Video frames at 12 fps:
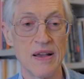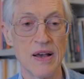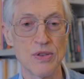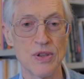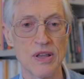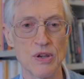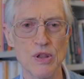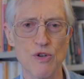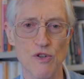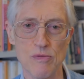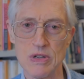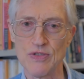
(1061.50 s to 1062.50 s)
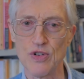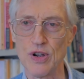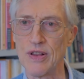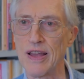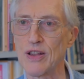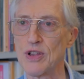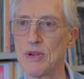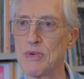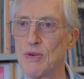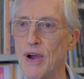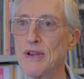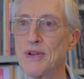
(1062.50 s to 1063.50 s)
I think neither of them is very likely to
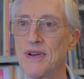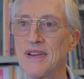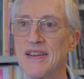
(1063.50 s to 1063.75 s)
be right.